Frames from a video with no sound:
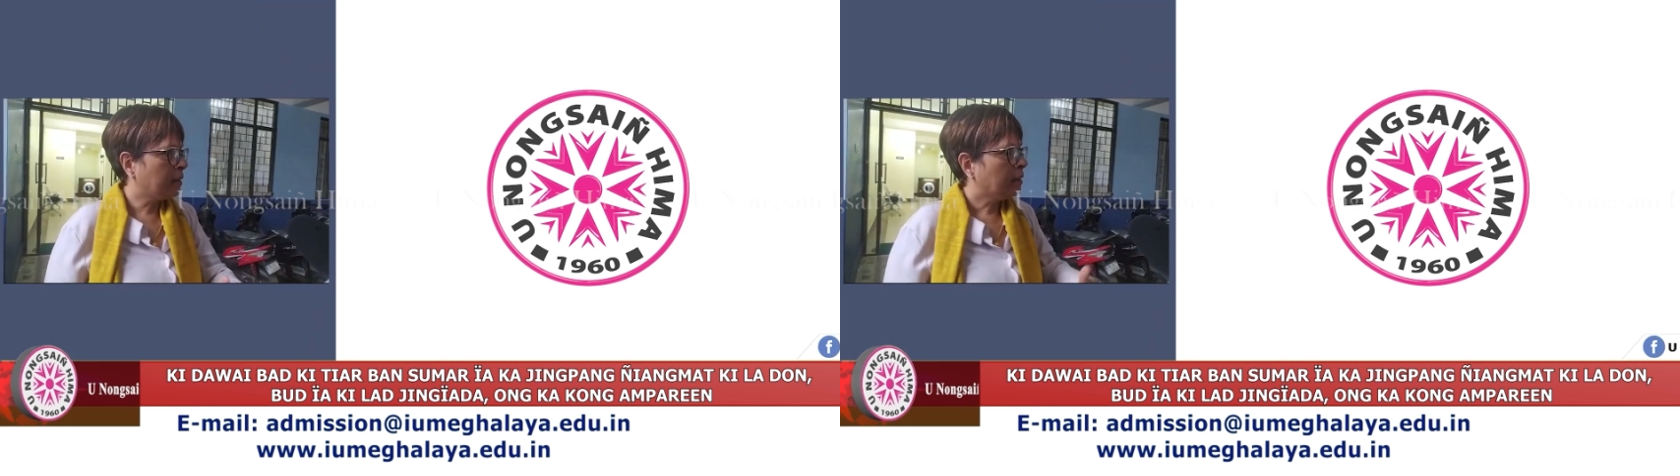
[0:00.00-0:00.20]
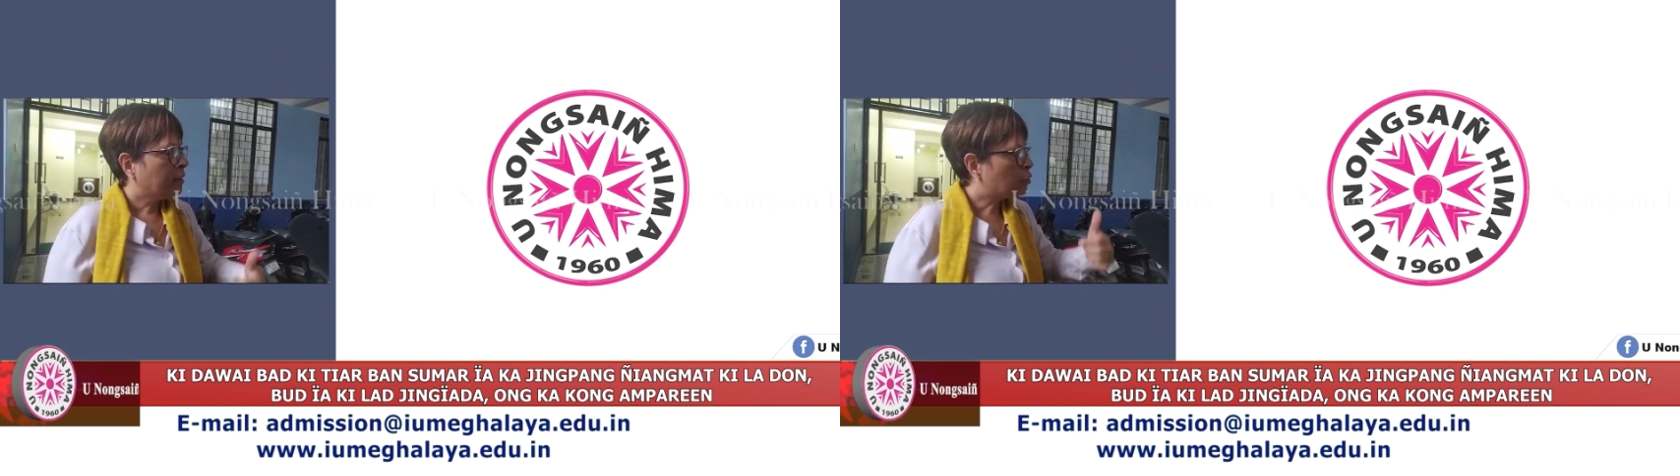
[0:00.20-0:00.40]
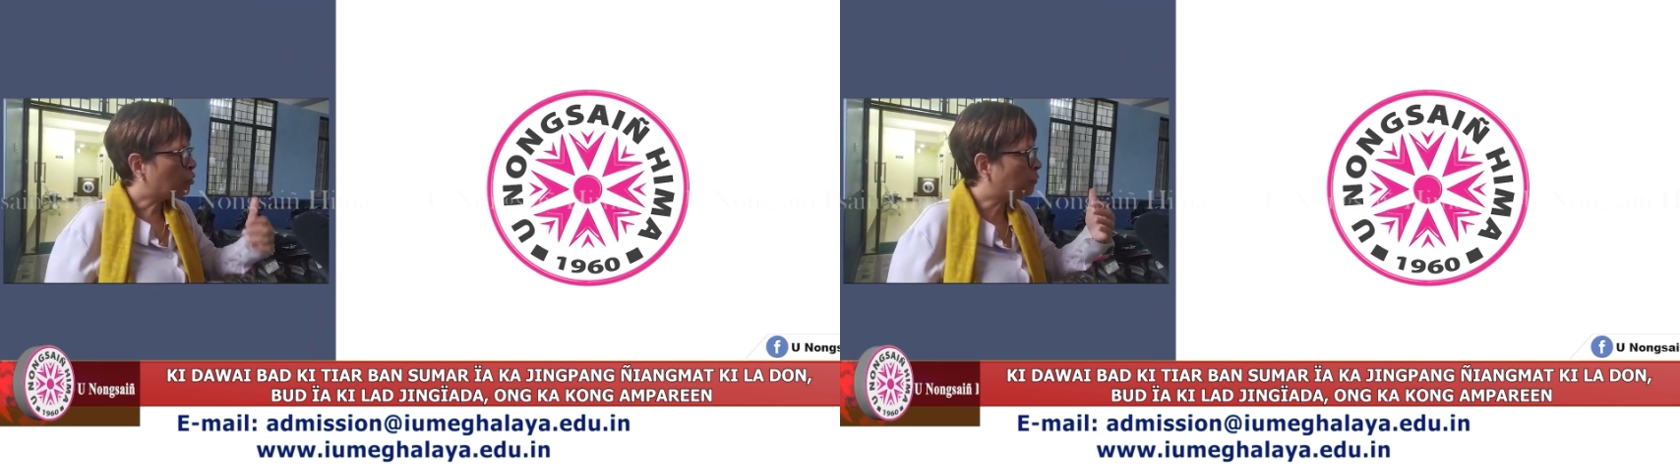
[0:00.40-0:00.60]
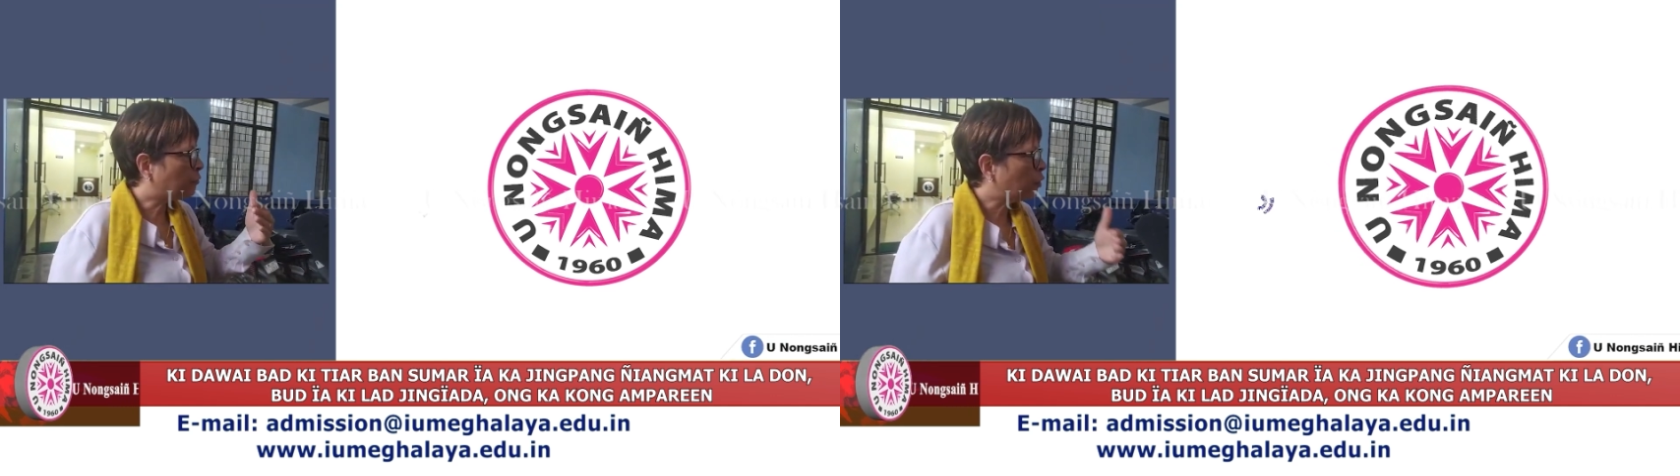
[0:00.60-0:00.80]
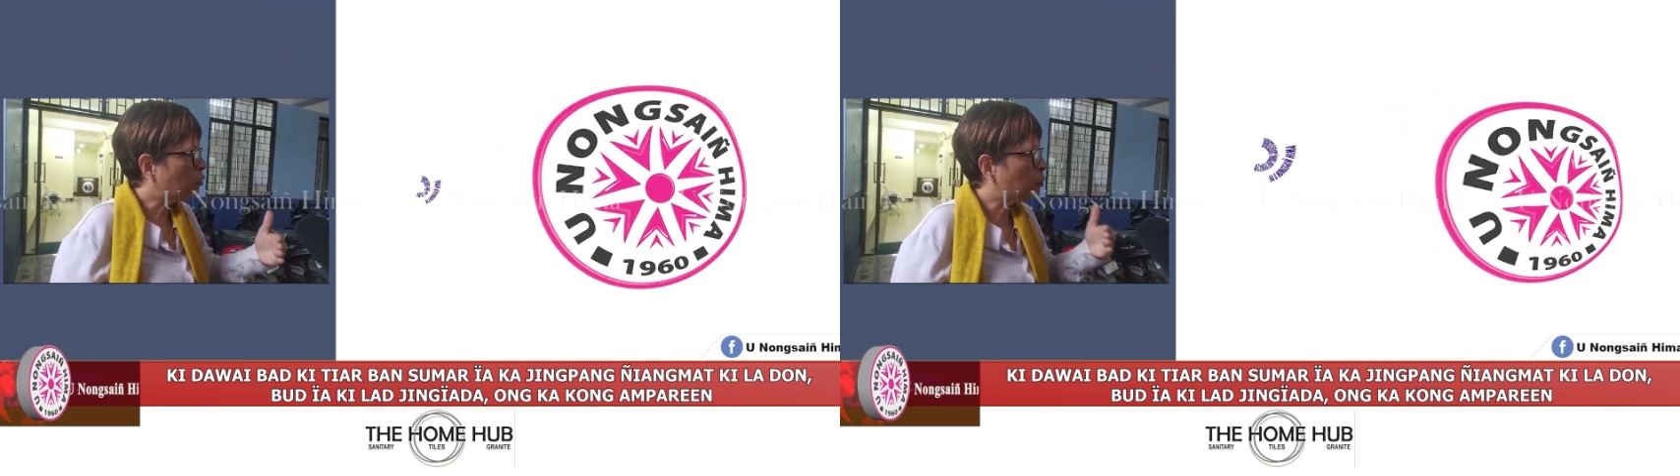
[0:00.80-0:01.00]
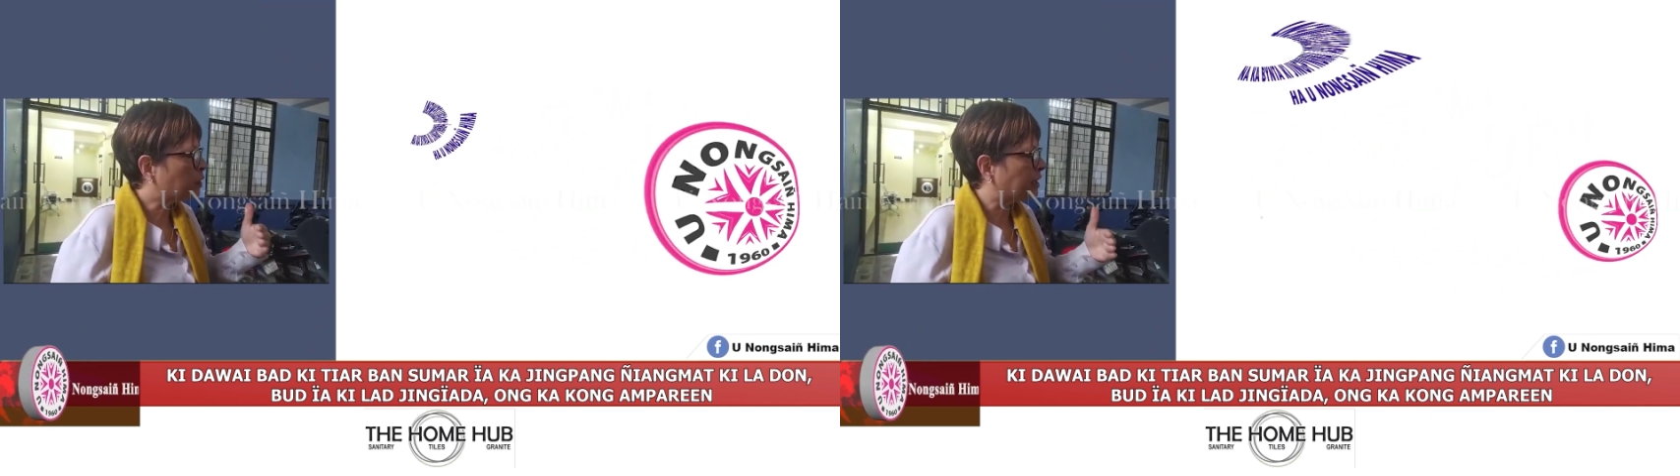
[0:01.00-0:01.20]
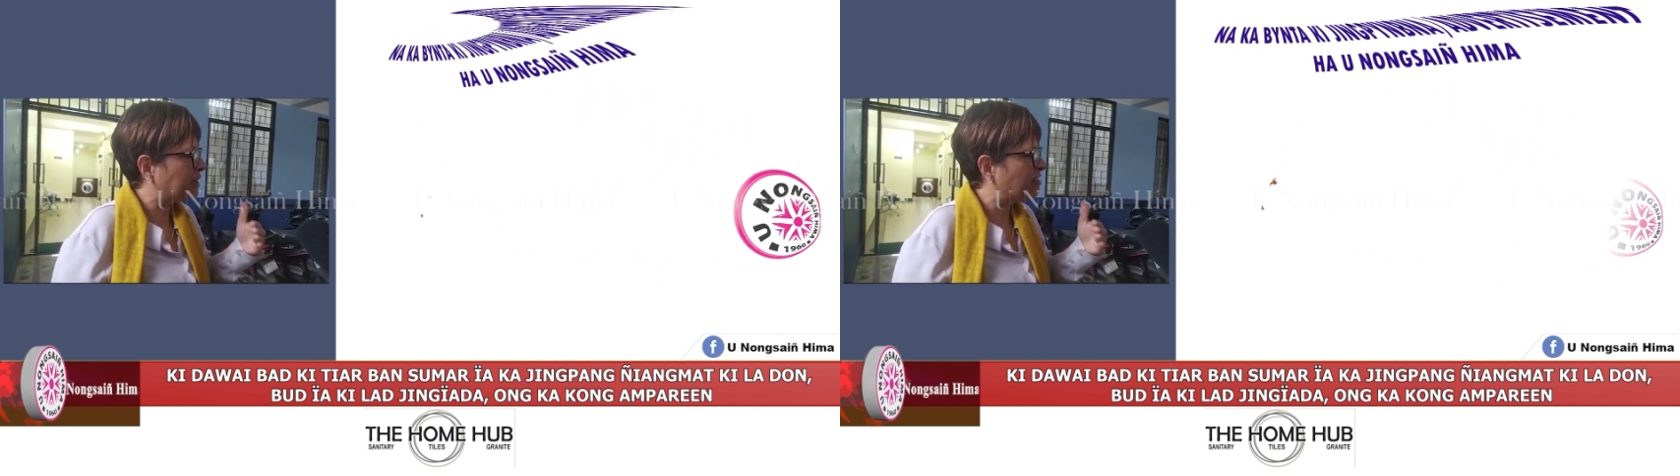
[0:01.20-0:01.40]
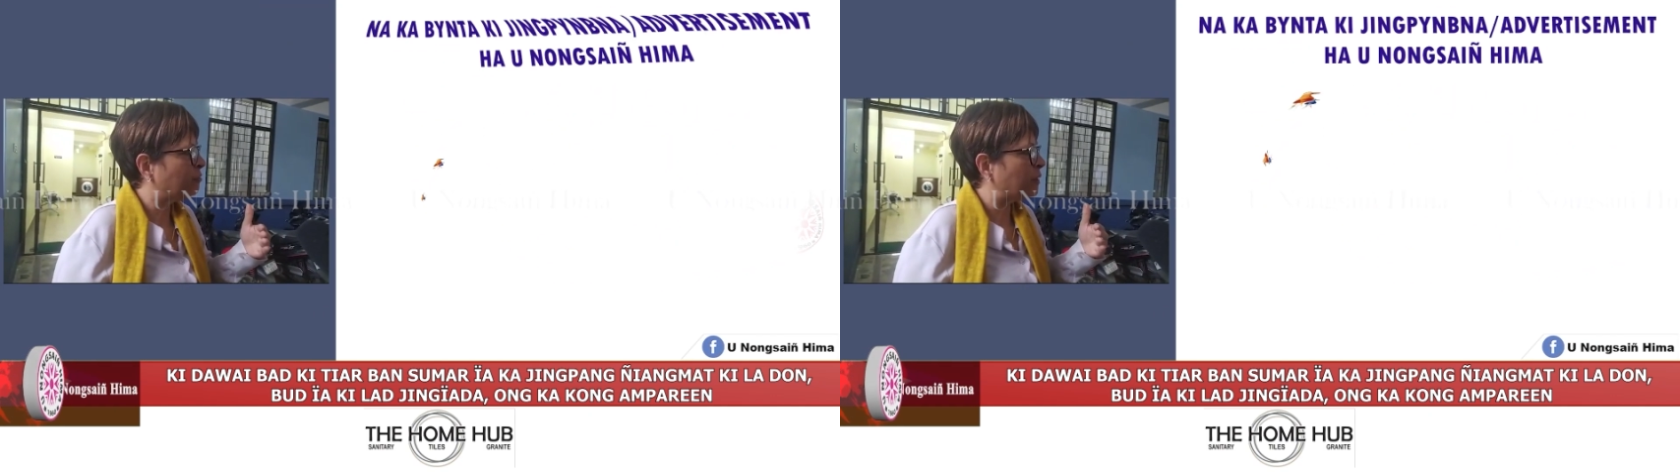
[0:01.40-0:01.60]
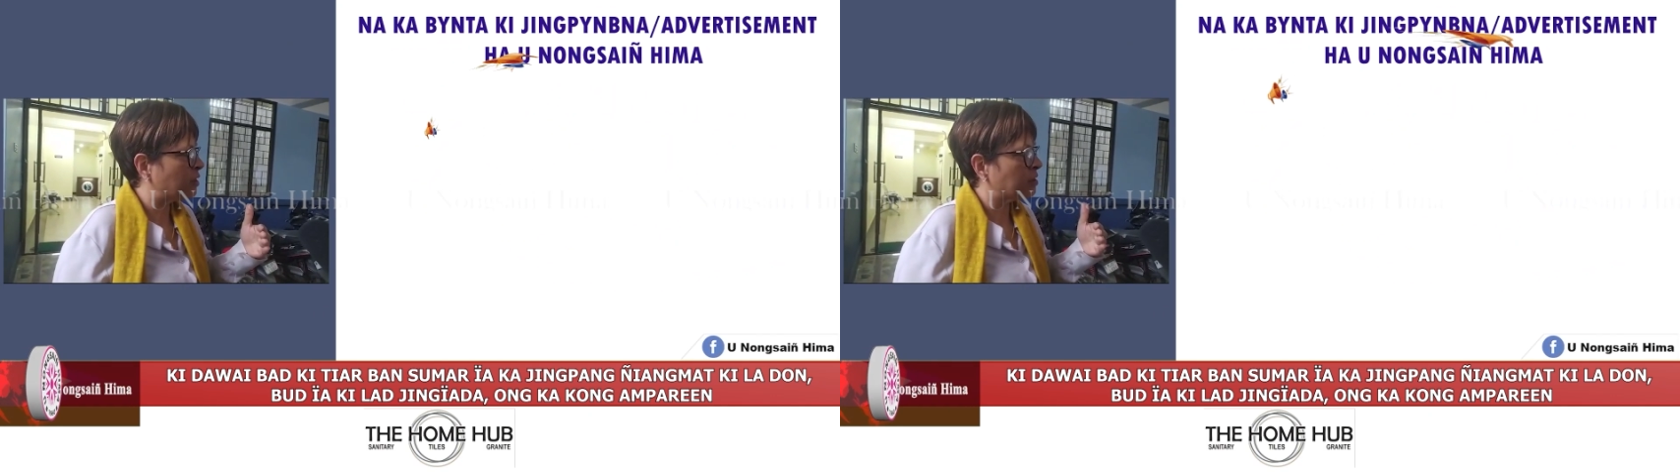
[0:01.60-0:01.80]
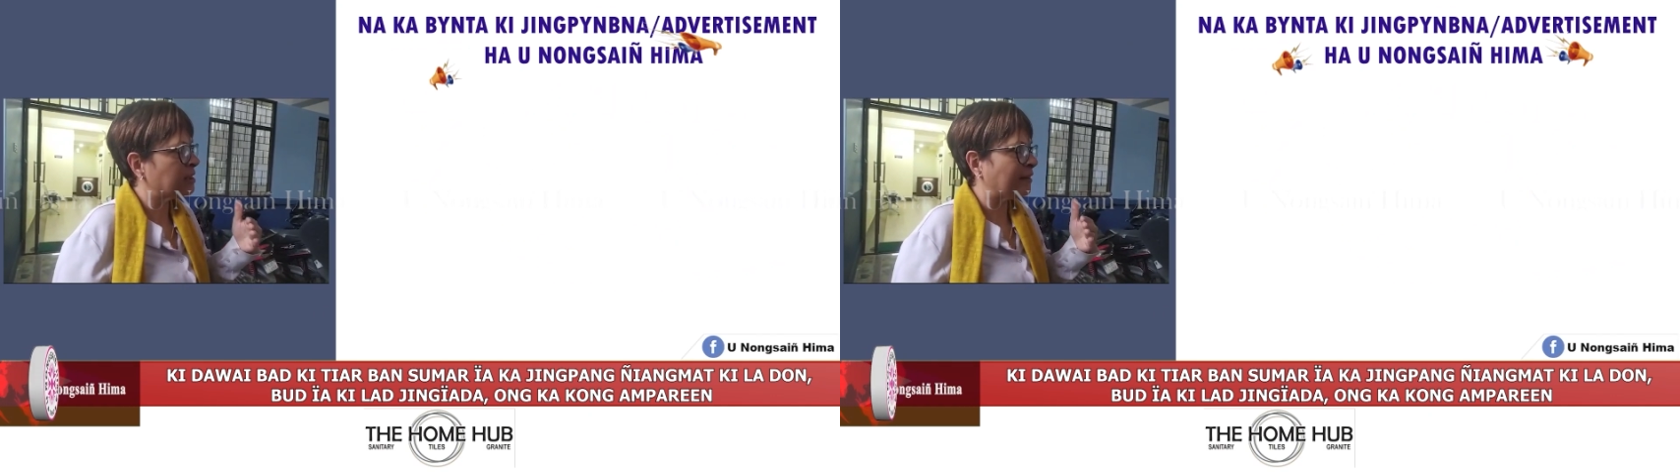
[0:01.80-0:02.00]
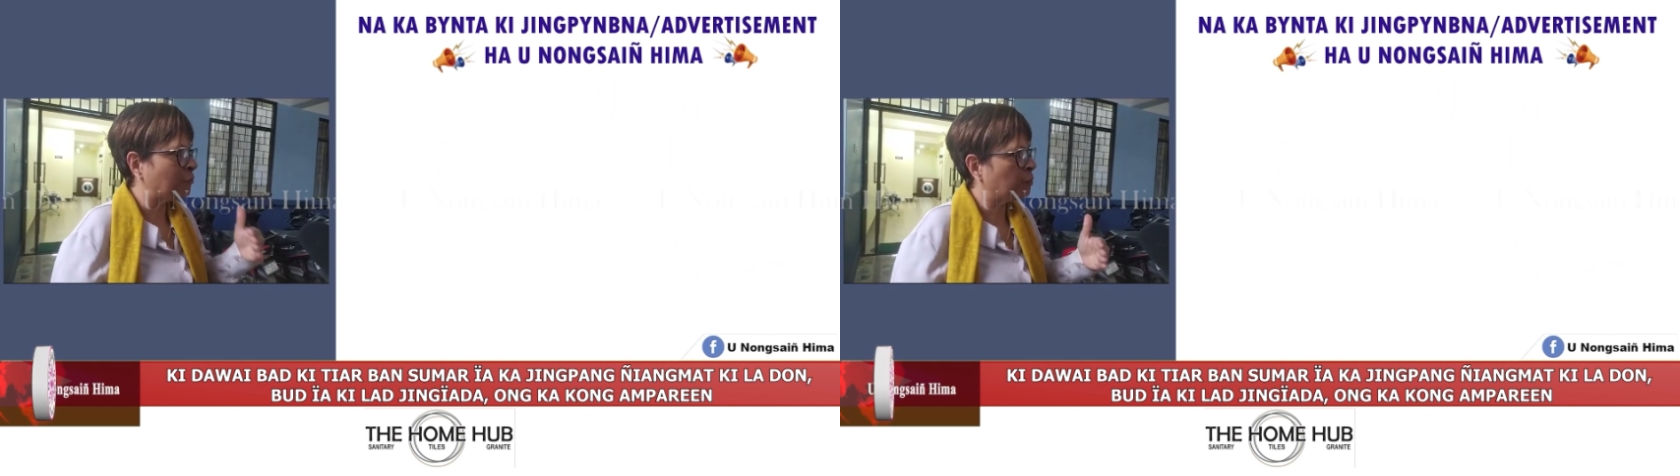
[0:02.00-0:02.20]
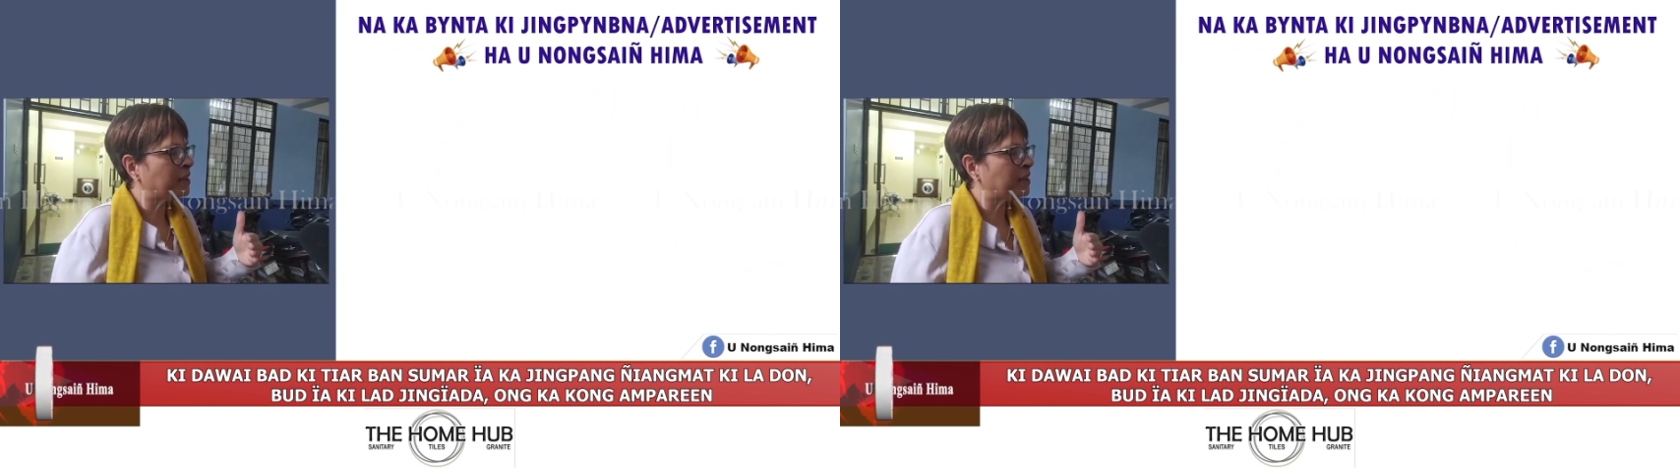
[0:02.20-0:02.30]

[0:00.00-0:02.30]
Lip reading: So few protective measures have to be